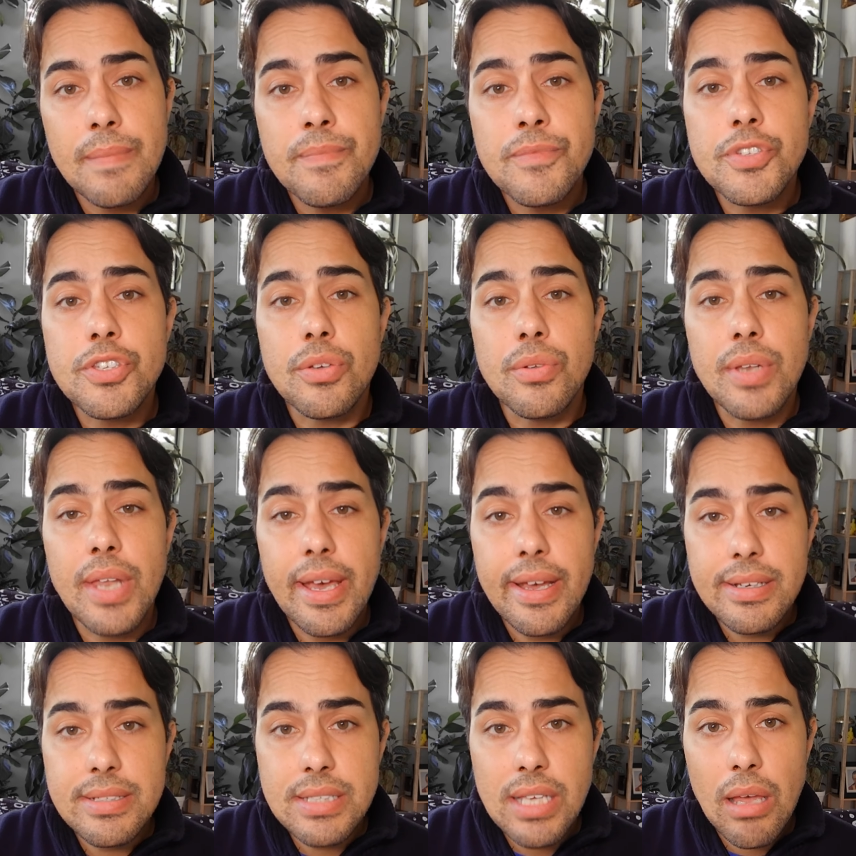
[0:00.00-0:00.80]
So
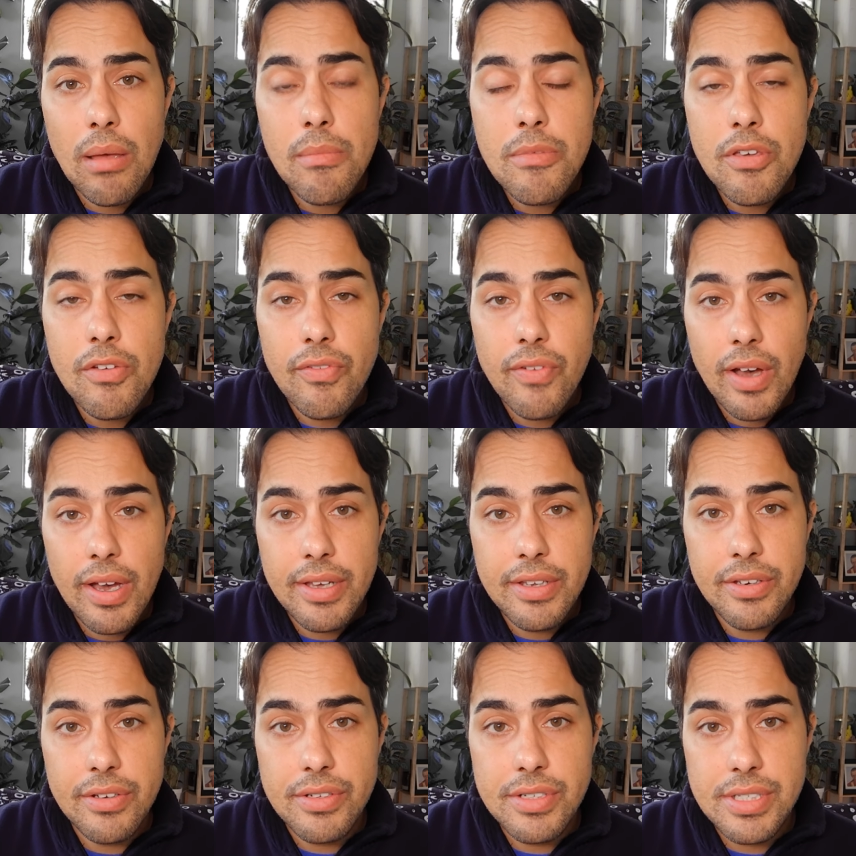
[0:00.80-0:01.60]
next time you
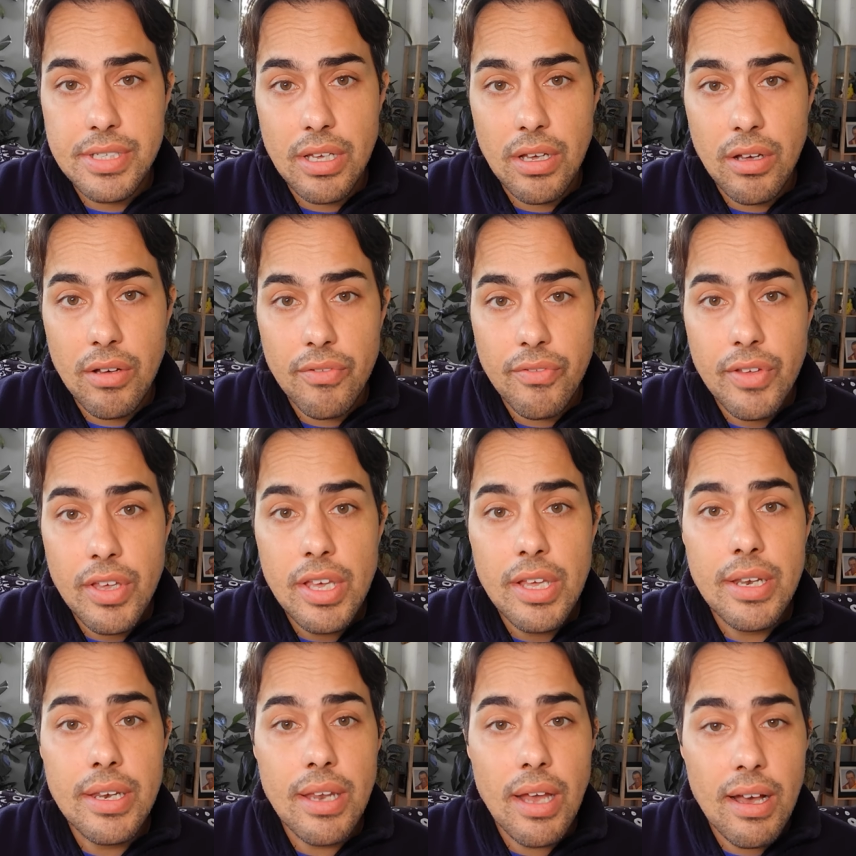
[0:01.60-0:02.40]
find yourself
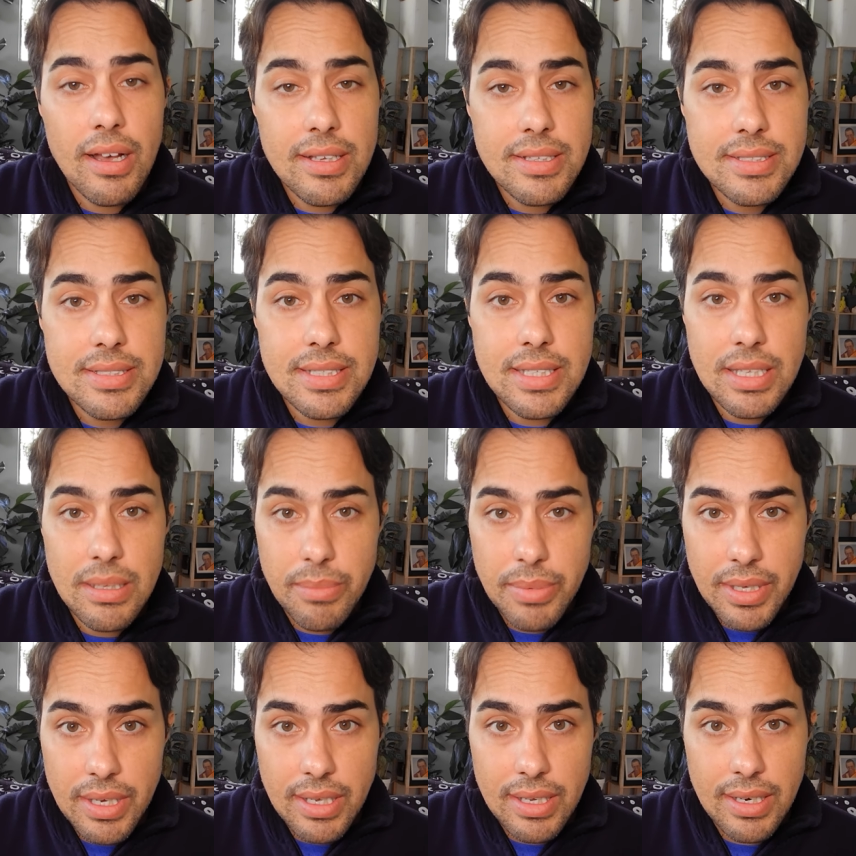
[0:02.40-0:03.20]
not
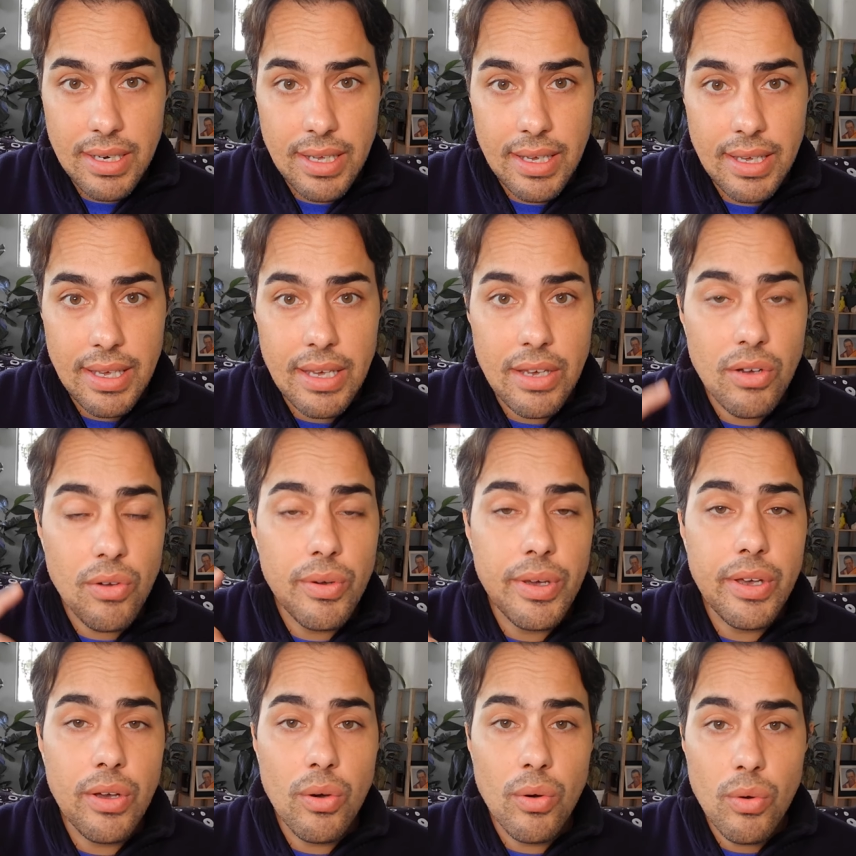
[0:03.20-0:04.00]
sleeping at night and
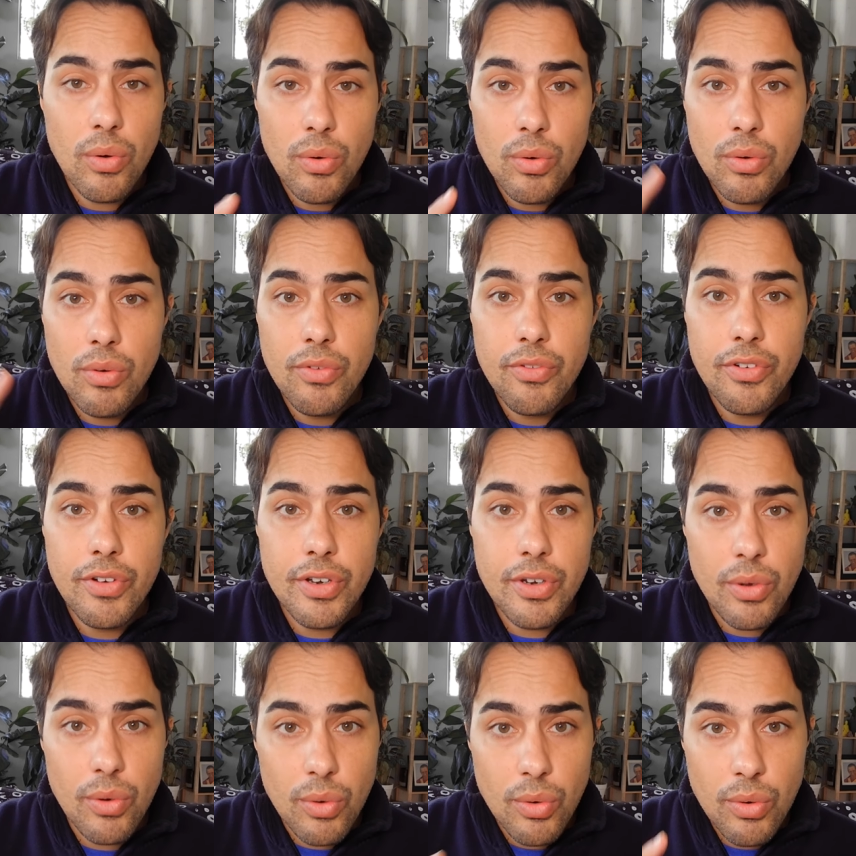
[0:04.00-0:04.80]
going over
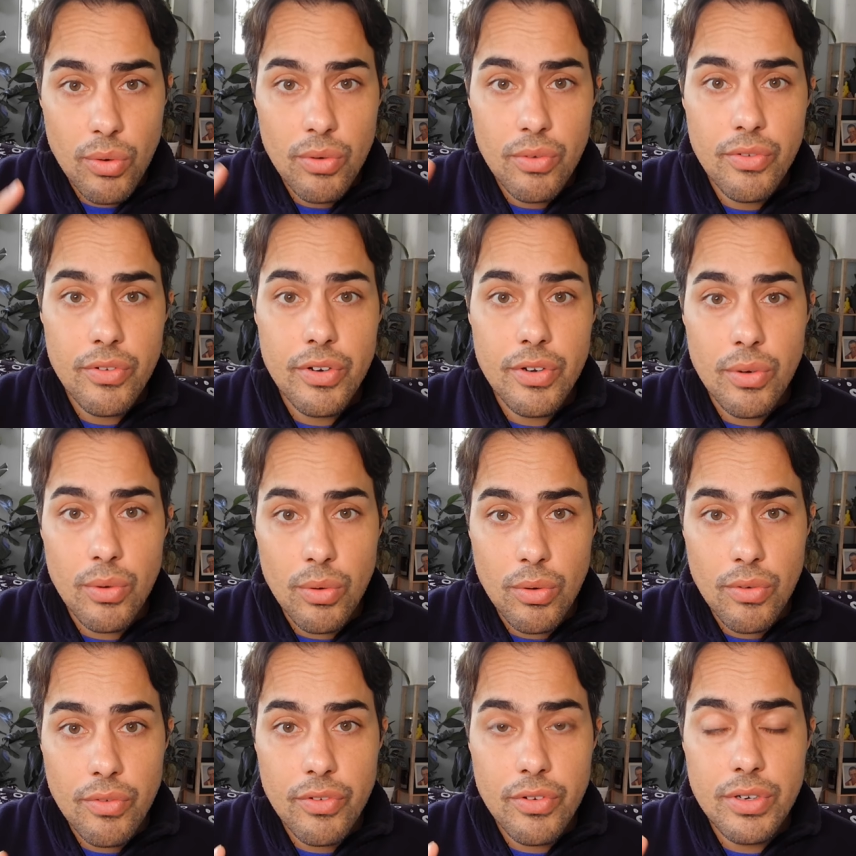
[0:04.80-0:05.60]
and over and
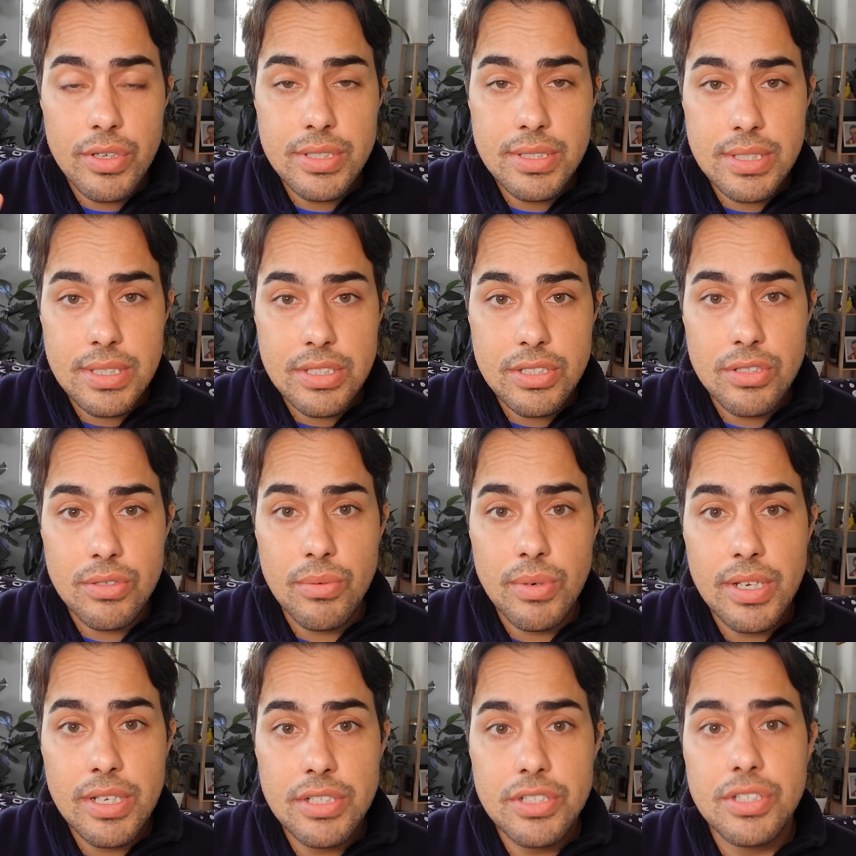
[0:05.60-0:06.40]
over a
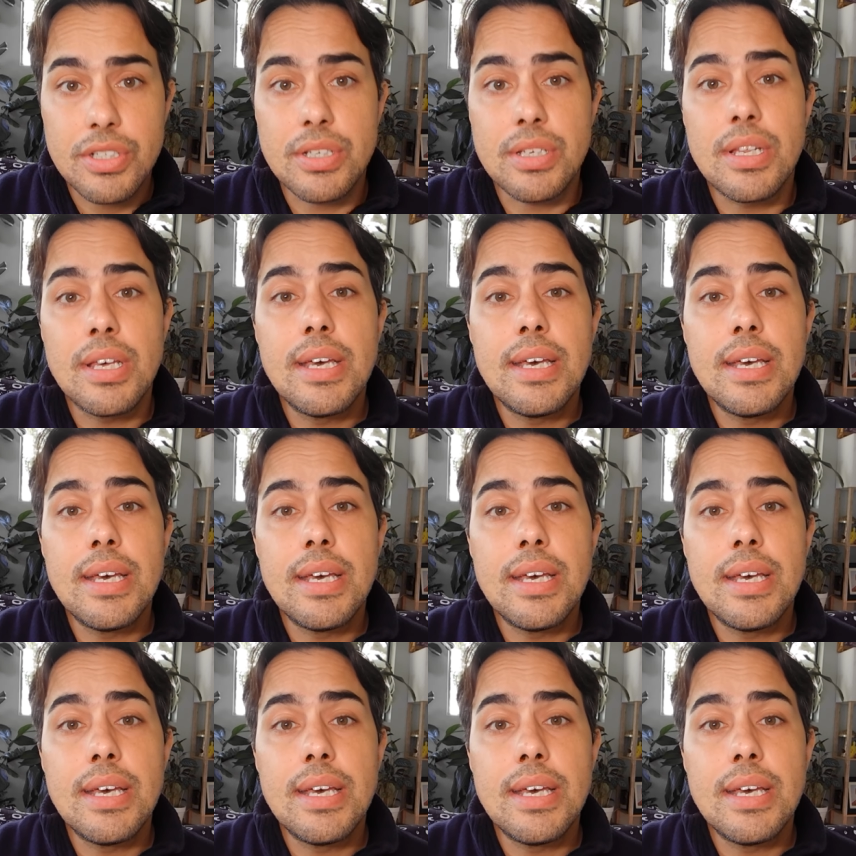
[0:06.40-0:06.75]
situation,